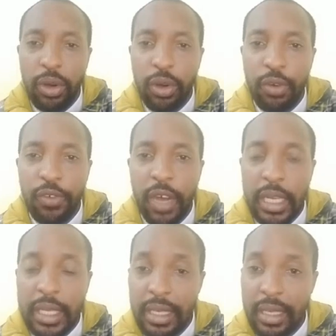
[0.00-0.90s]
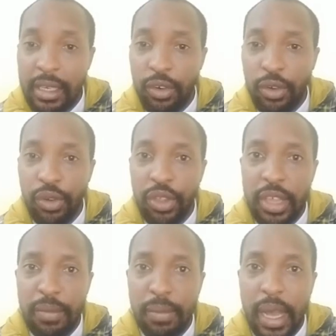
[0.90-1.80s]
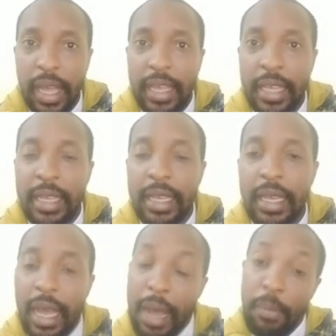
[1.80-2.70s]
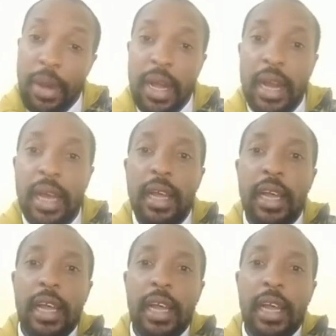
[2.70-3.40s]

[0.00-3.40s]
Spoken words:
of our sister Dorothy by her partner